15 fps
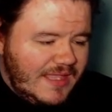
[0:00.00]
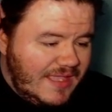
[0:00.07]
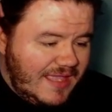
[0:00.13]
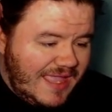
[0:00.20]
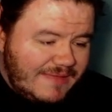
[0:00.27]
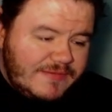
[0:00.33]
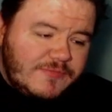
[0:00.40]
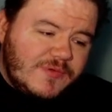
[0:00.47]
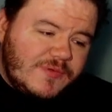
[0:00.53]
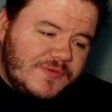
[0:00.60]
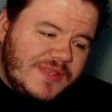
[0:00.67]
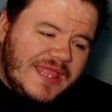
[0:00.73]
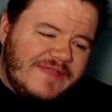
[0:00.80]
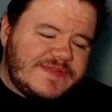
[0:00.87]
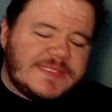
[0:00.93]
I mean,
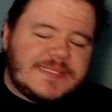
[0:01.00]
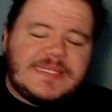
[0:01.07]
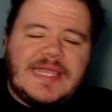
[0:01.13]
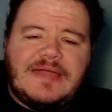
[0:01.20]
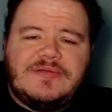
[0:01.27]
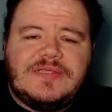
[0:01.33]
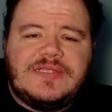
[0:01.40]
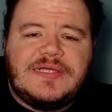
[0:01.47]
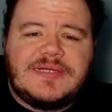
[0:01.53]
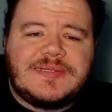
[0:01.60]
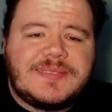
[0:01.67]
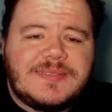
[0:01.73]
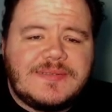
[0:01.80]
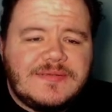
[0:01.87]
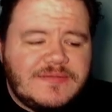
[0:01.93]
we'll have to see how it
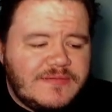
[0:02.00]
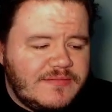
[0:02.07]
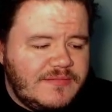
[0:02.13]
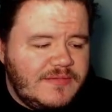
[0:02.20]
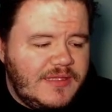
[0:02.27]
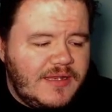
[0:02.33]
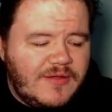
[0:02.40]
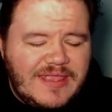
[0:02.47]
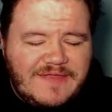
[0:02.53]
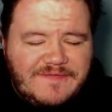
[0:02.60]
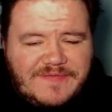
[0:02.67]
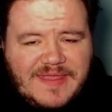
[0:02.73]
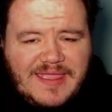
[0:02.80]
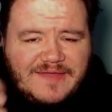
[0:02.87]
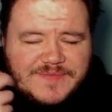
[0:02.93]
looks. You know, if
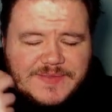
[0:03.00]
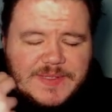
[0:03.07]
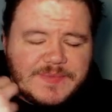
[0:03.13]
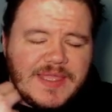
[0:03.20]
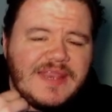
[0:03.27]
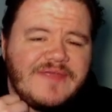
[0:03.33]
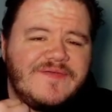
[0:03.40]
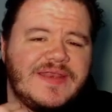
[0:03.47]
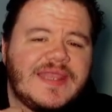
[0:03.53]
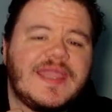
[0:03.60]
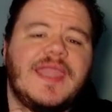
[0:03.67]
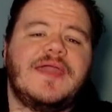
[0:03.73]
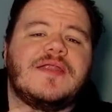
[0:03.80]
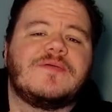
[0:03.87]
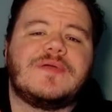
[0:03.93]
they have some kind of
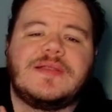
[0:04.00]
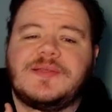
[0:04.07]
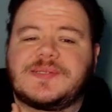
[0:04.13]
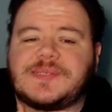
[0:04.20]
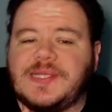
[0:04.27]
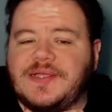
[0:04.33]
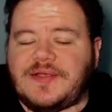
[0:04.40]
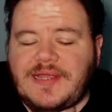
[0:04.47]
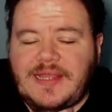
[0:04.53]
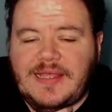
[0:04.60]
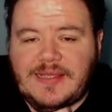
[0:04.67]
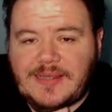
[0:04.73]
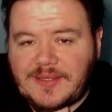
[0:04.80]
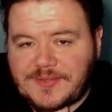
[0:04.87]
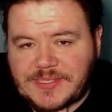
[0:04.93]
indicator when it looks like you're getting
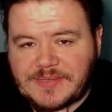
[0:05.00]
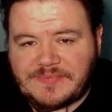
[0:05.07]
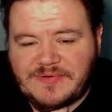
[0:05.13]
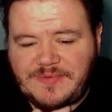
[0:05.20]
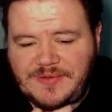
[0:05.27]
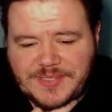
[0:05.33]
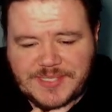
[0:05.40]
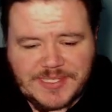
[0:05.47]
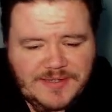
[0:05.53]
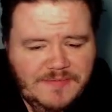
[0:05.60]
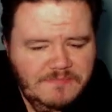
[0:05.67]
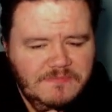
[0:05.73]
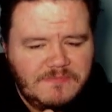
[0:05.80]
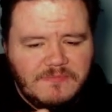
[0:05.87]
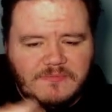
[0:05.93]
close to promotion,
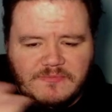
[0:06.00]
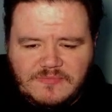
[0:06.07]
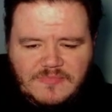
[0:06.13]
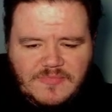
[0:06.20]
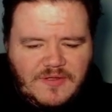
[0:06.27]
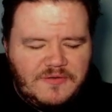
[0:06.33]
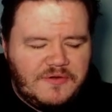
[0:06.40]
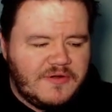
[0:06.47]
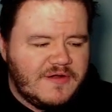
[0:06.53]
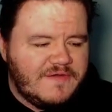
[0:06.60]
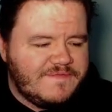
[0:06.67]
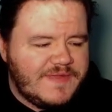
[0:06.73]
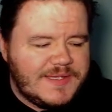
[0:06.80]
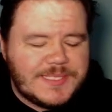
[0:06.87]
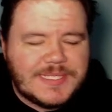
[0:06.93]
or
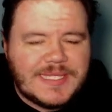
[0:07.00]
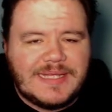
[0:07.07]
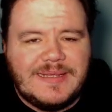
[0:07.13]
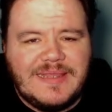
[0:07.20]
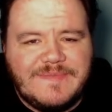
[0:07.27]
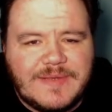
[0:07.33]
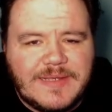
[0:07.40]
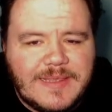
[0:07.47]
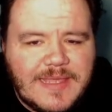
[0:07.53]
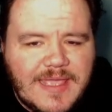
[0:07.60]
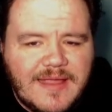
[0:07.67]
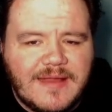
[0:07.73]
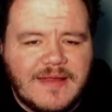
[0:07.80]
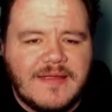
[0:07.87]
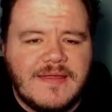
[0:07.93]
if they just kind of leave it in the
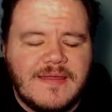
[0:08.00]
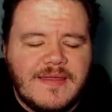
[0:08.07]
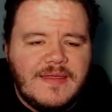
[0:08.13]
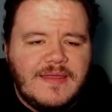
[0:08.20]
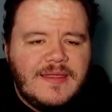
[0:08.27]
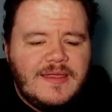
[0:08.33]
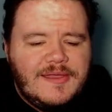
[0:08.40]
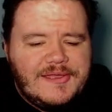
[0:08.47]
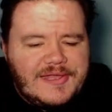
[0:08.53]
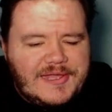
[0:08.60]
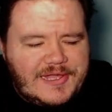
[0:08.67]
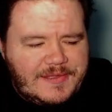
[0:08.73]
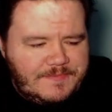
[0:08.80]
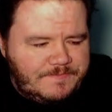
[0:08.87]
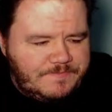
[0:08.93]
air.
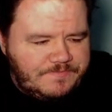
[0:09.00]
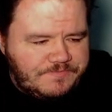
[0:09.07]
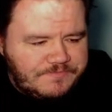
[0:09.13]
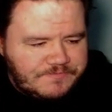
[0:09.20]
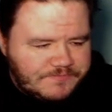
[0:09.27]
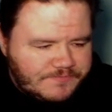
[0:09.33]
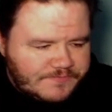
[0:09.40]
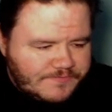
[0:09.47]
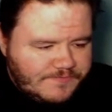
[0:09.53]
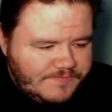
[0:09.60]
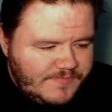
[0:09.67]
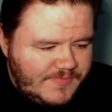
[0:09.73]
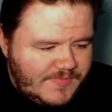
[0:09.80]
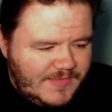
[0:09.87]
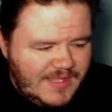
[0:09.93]

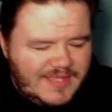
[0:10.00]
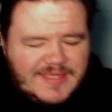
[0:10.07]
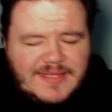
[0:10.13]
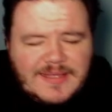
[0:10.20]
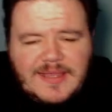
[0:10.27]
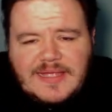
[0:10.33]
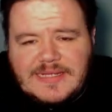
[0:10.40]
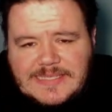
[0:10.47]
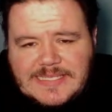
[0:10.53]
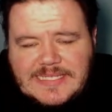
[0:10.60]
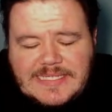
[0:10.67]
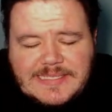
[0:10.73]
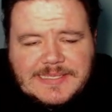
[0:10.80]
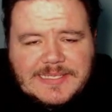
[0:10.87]
I think a lot of scenes are